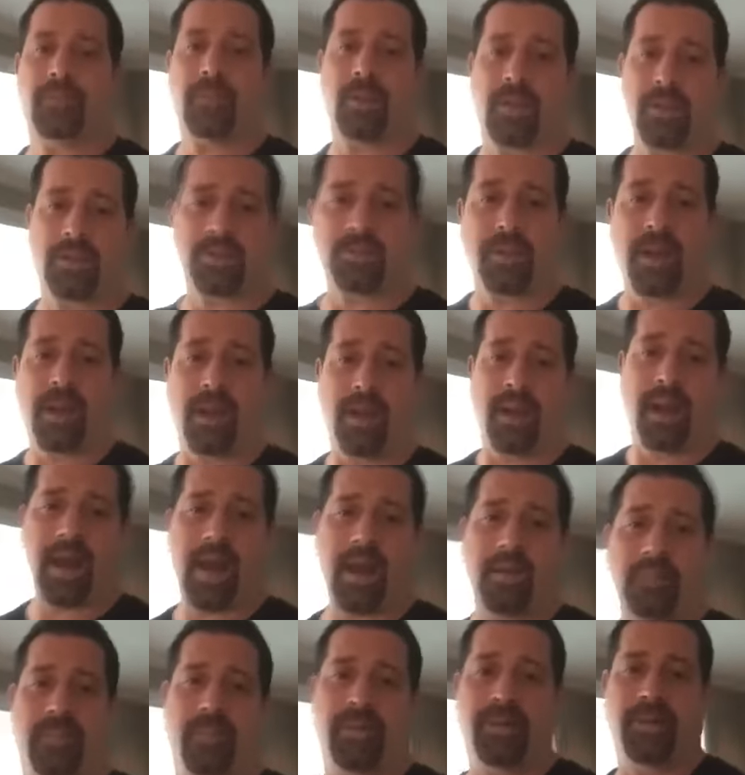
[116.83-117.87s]
Let's make it
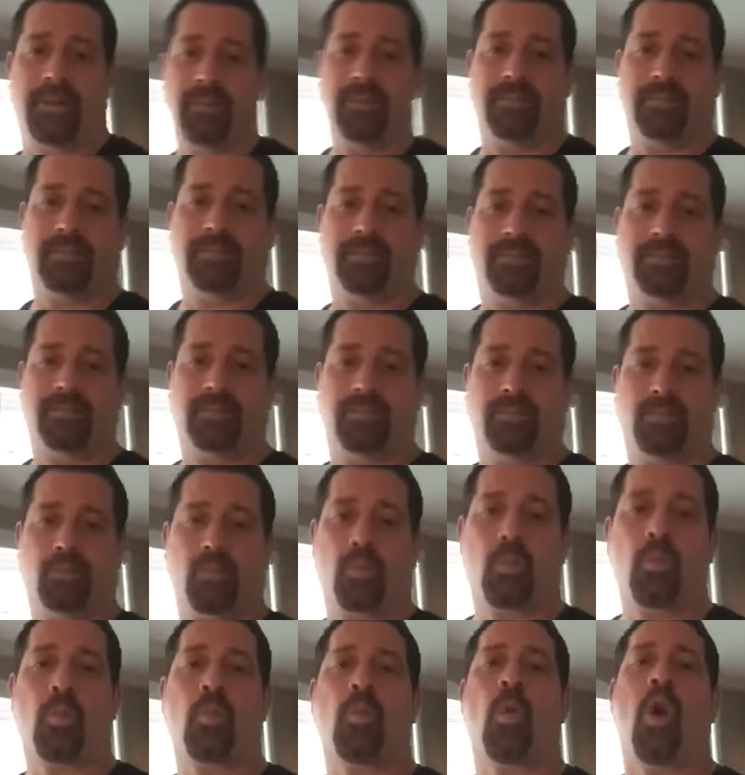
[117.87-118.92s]
happen.
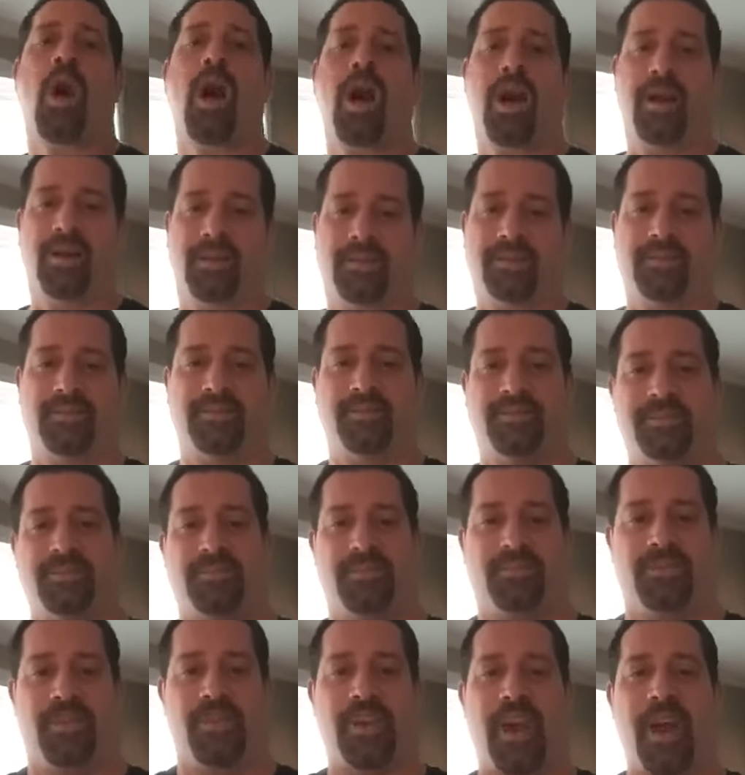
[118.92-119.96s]
Mwah.
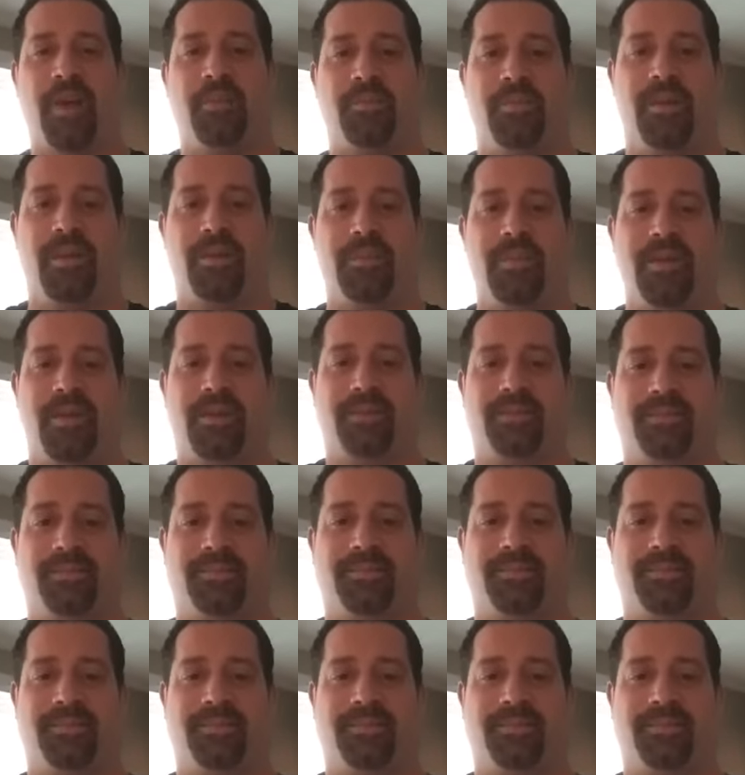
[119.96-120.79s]
Ciao, baby.